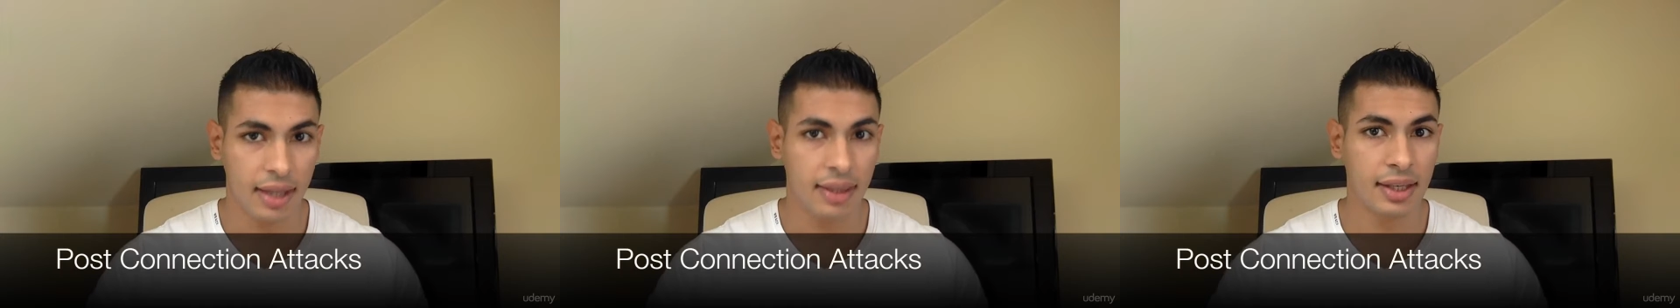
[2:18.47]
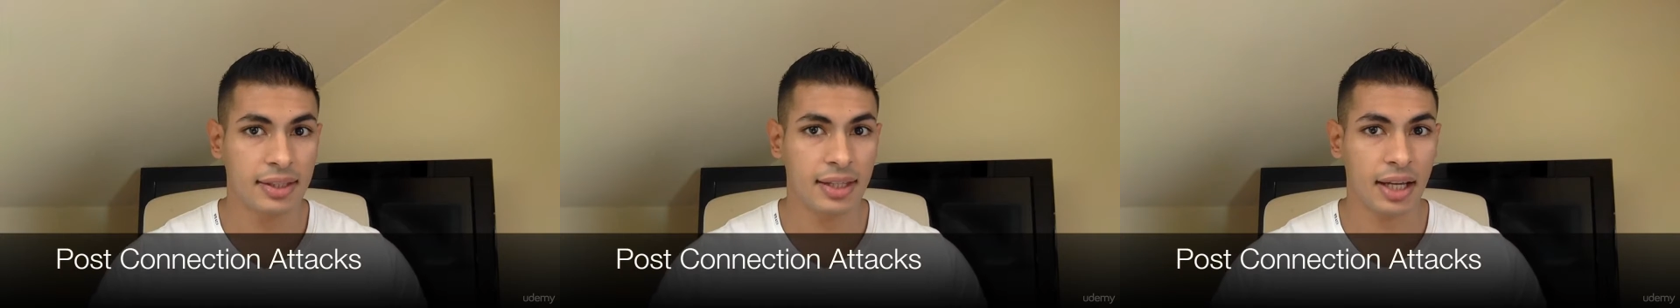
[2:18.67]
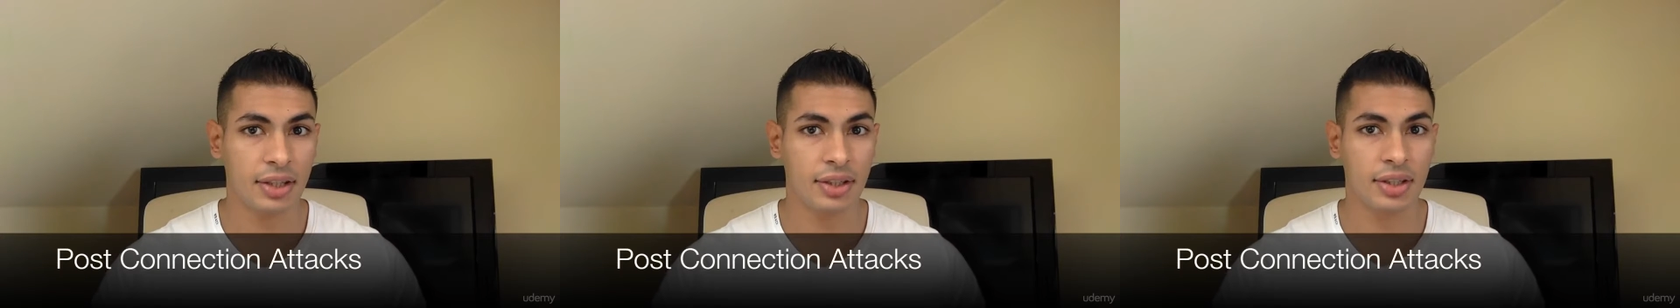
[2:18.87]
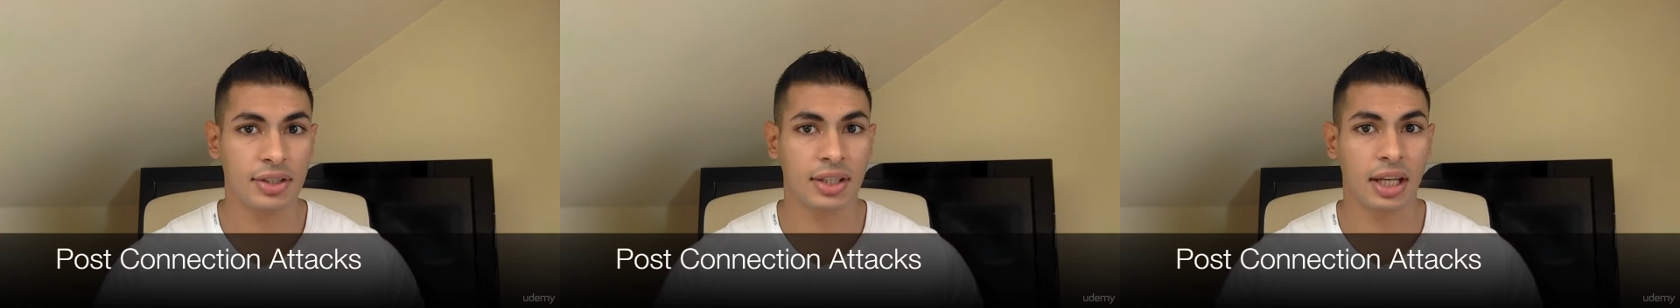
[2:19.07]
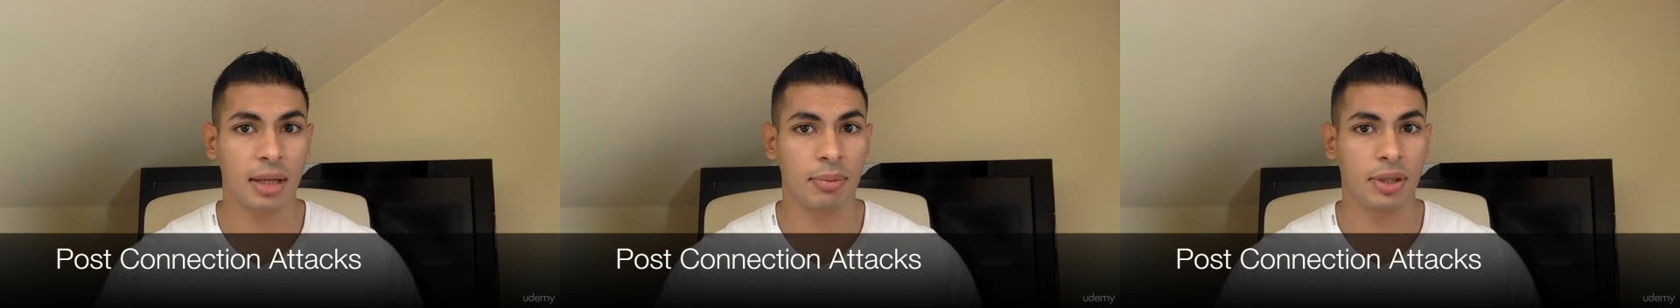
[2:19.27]
This section
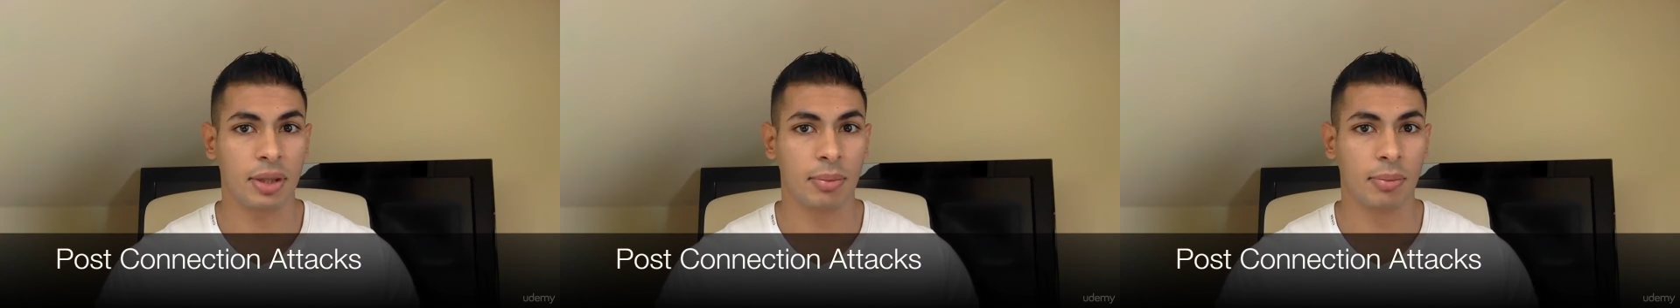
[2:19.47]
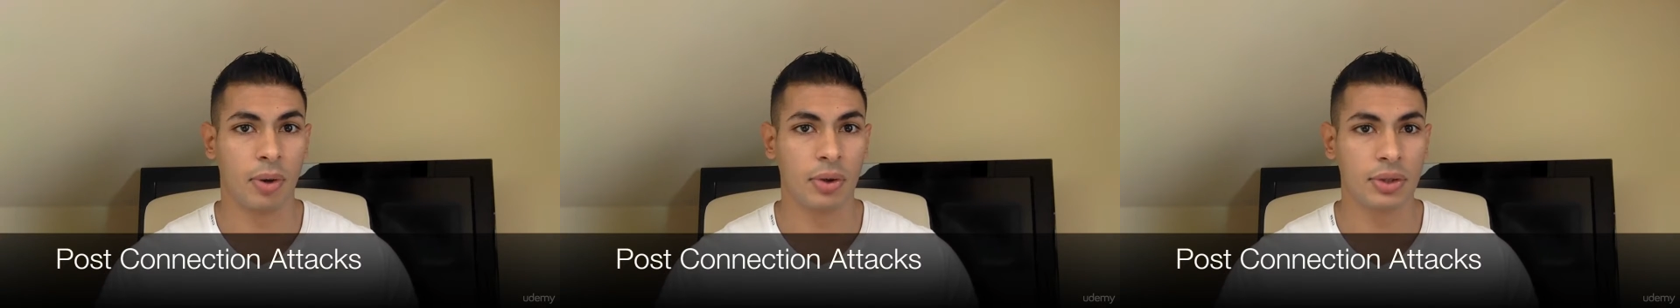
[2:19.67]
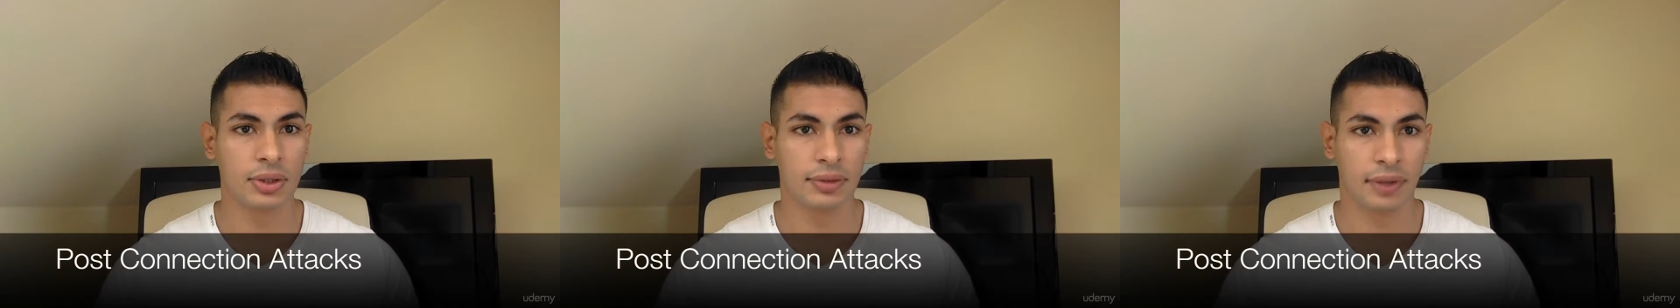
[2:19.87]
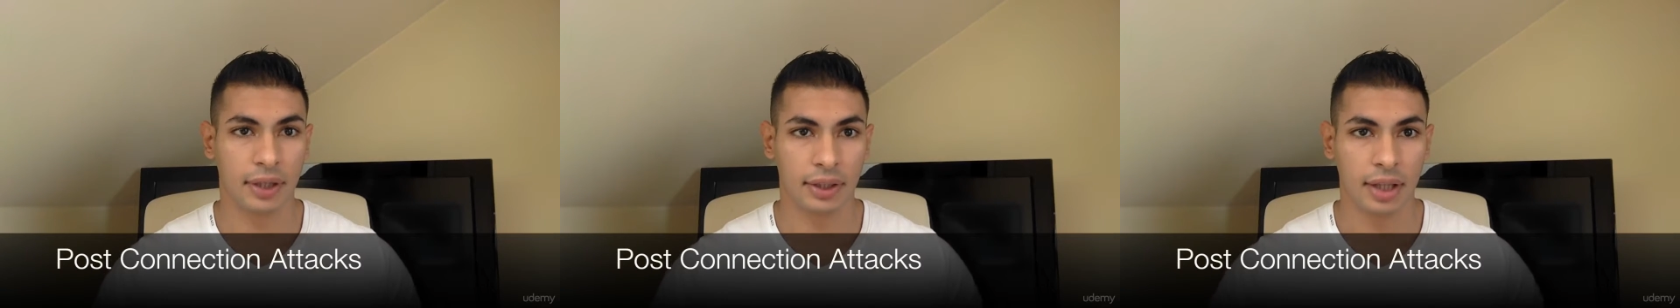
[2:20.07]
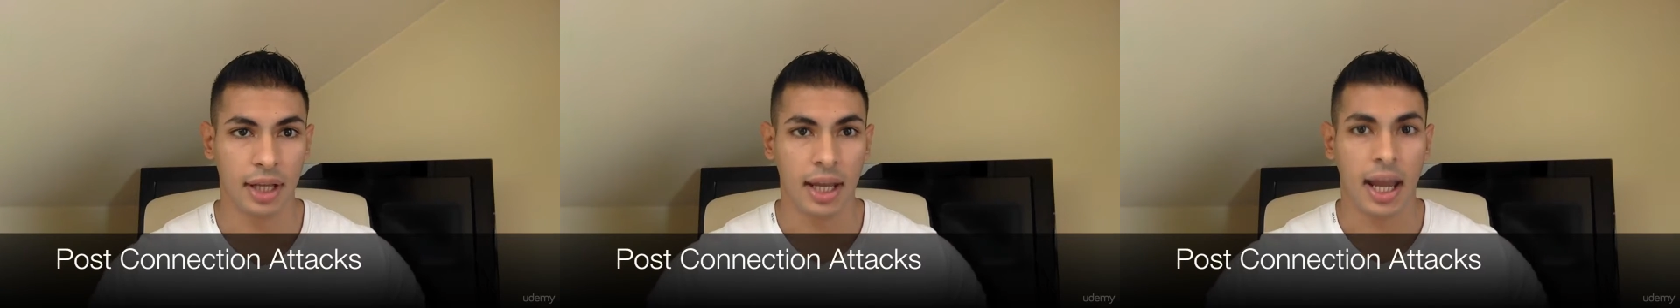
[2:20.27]
is going to be the most
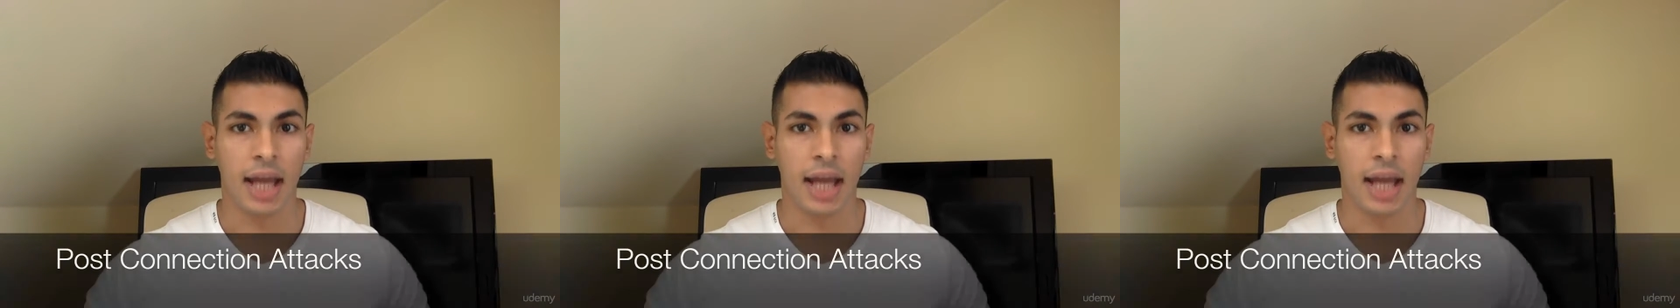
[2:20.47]
fun,